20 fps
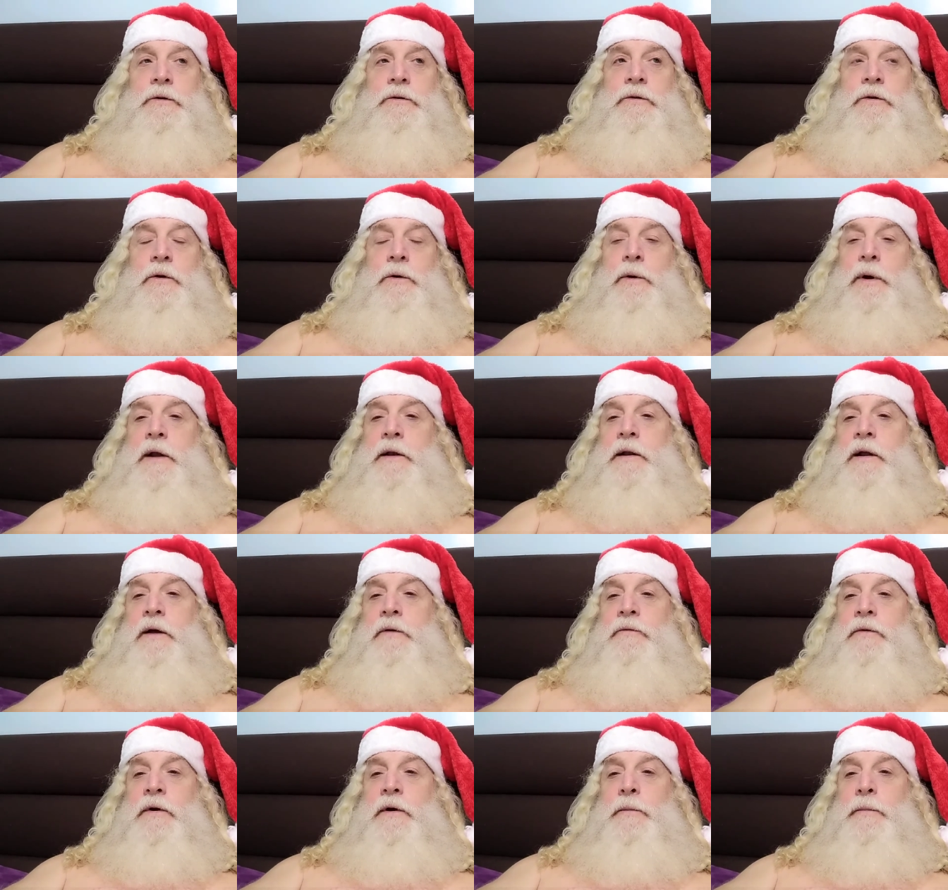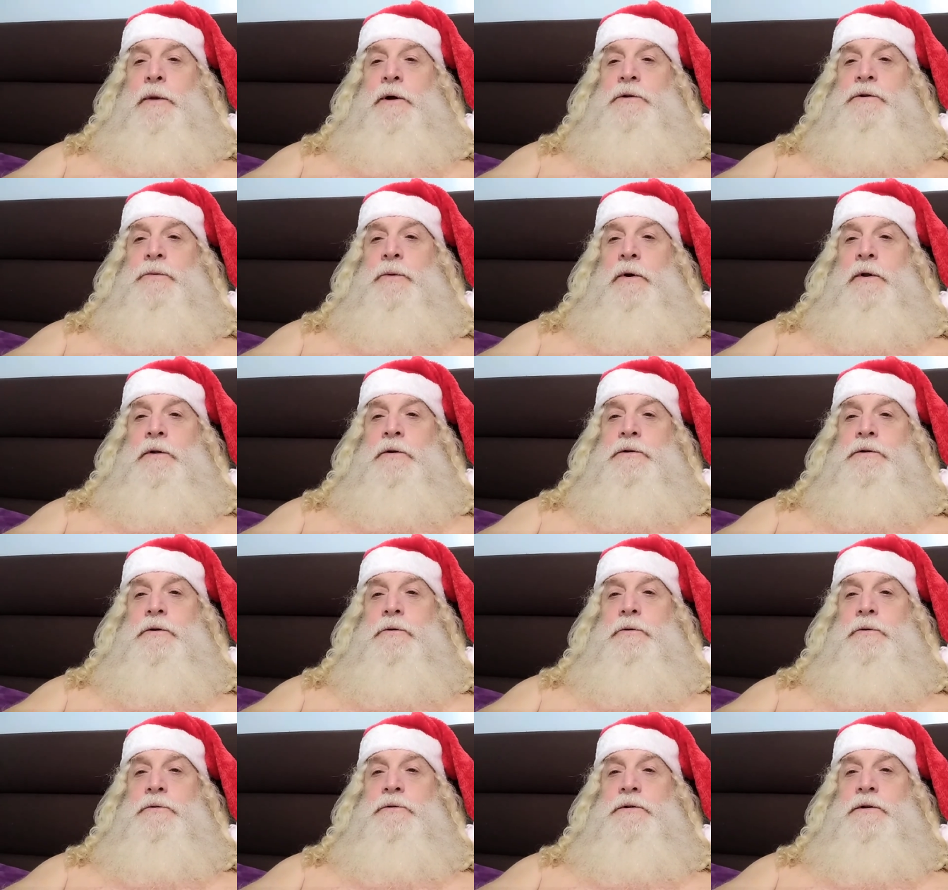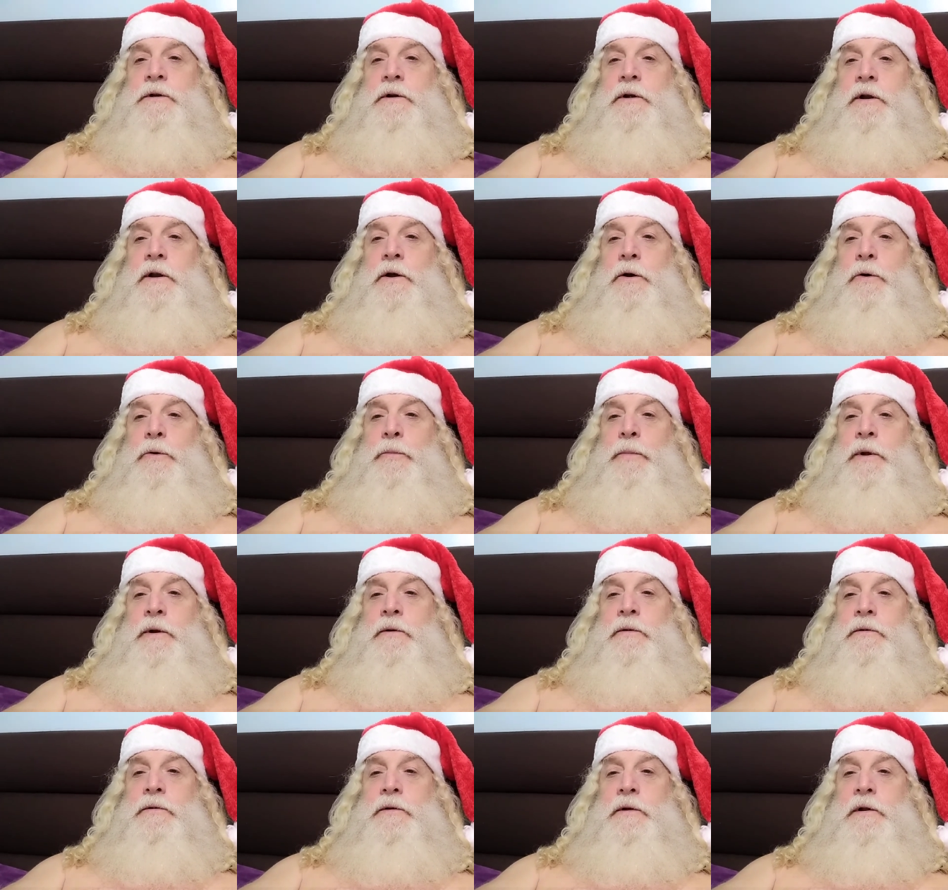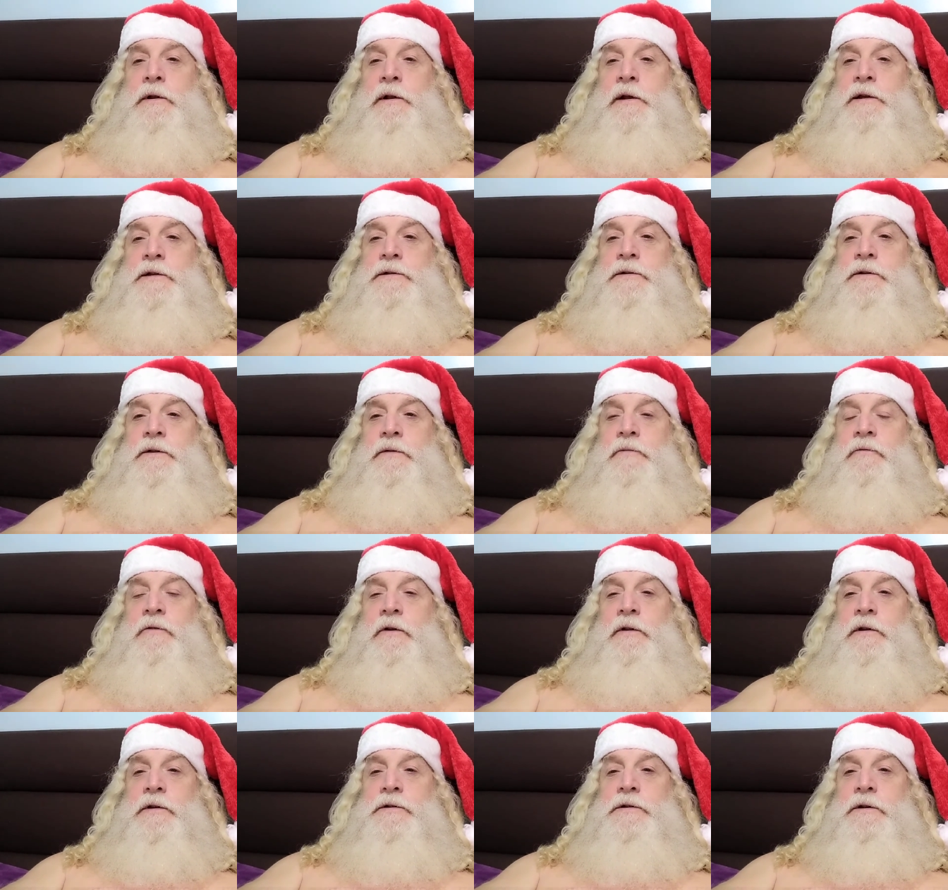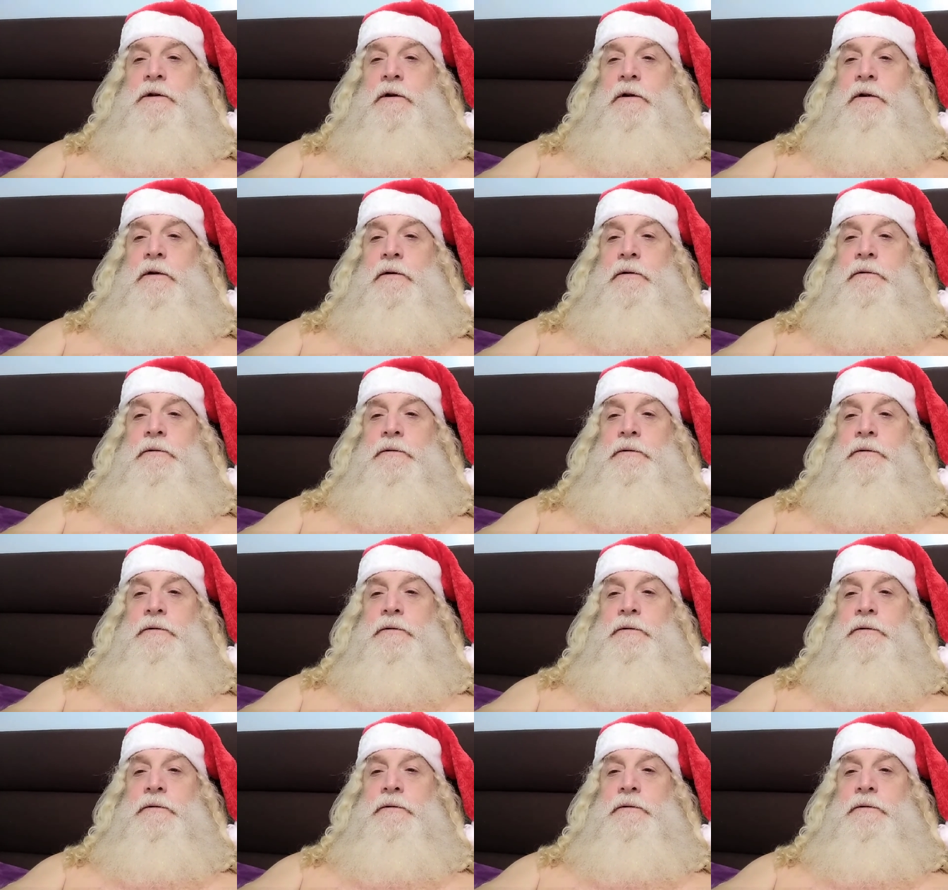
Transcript: So I doubt very much whether schools are going to open, at least for this year.